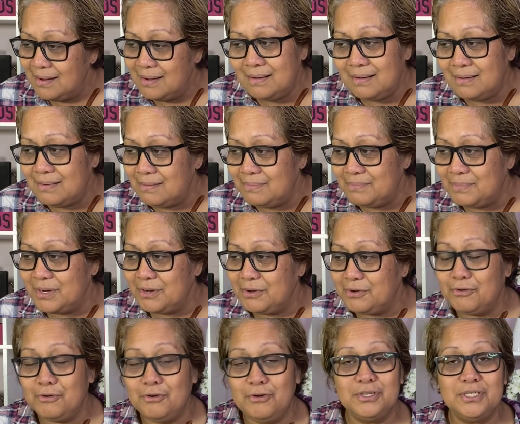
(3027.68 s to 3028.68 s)
oh my
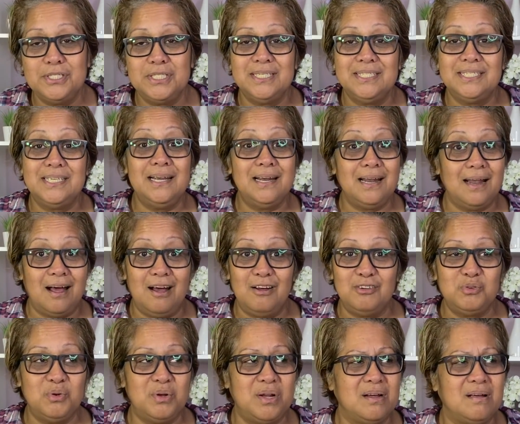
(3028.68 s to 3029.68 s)
gosh. She laughs
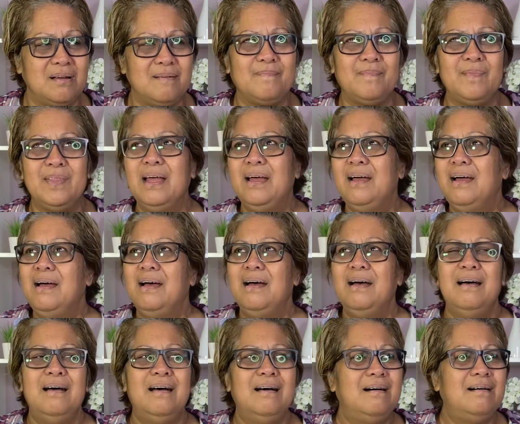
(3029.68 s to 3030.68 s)
when I go,
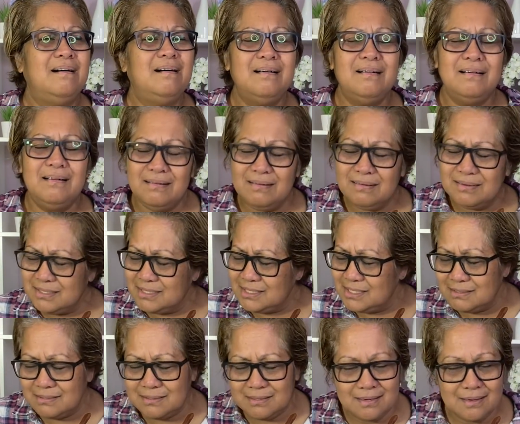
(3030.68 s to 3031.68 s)
oh,
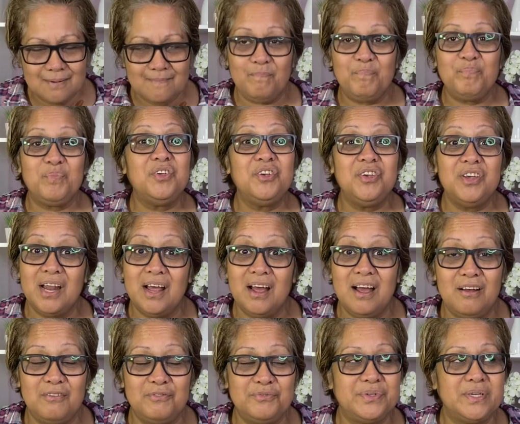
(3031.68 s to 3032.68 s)
she
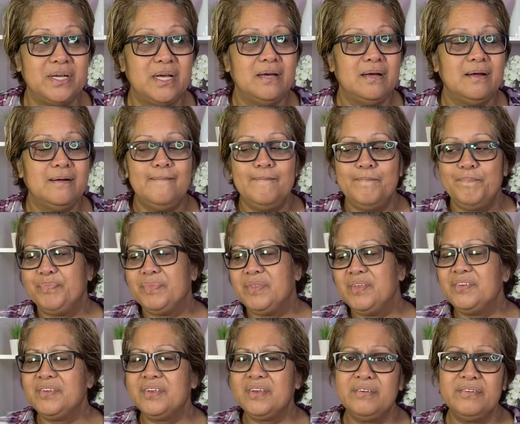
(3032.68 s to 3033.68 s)
laughs.
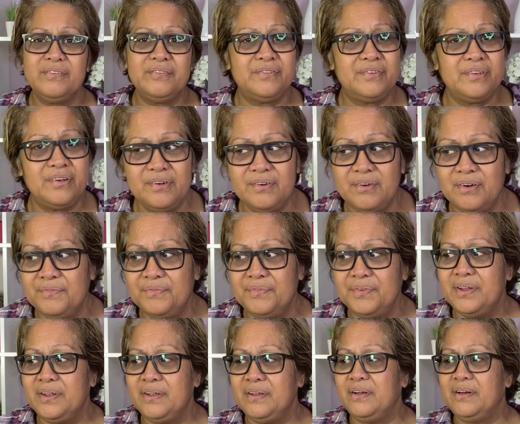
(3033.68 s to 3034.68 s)
This girl's so
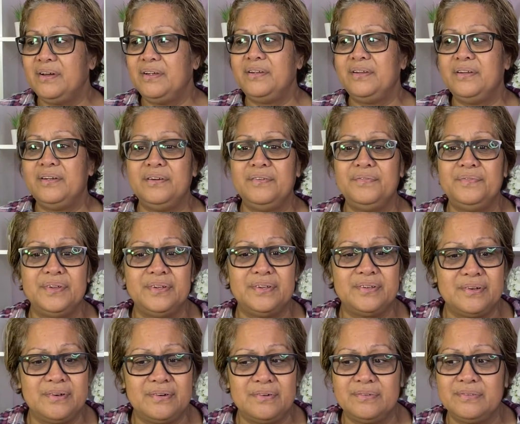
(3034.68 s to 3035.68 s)
confident. I don't know if it's
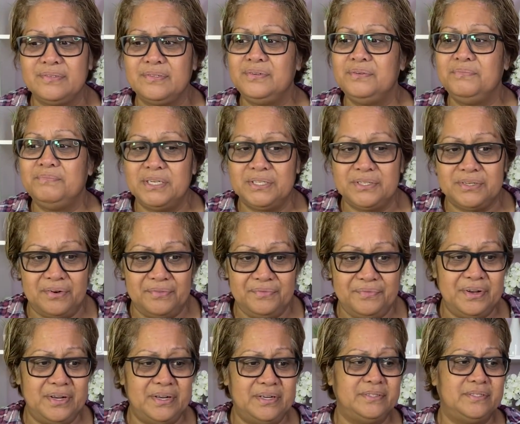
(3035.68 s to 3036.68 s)
too much
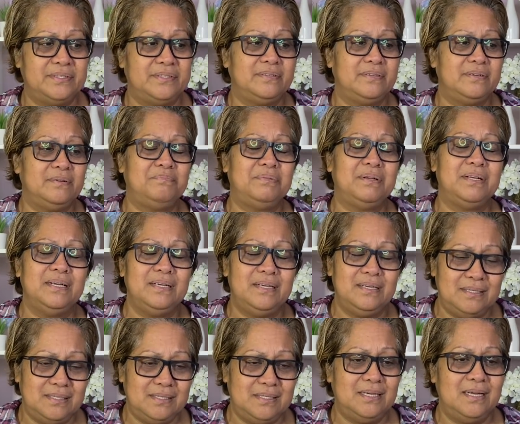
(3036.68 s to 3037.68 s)
confidence. So
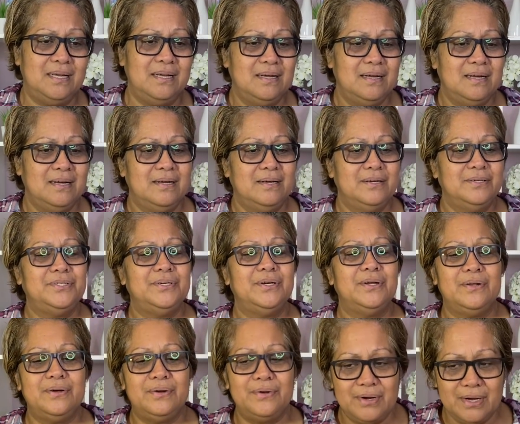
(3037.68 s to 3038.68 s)
please,
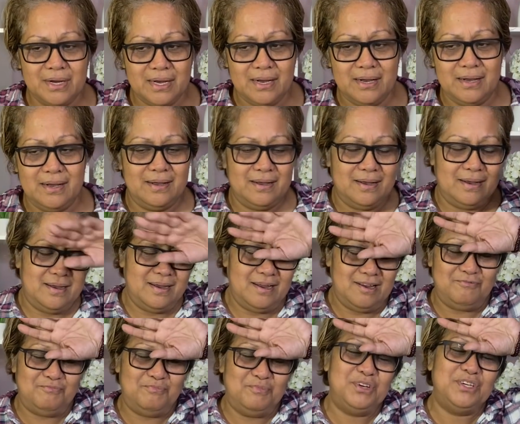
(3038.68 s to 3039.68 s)
Chalora,
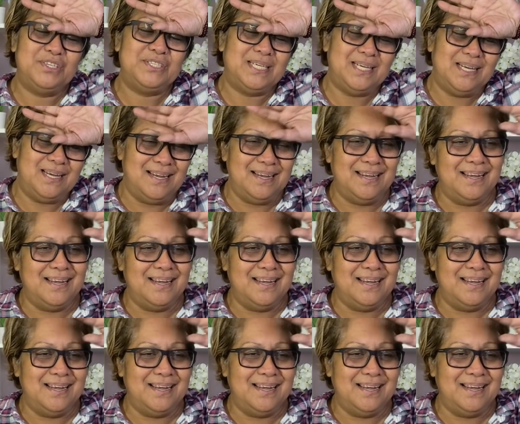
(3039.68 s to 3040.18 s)
have mercy.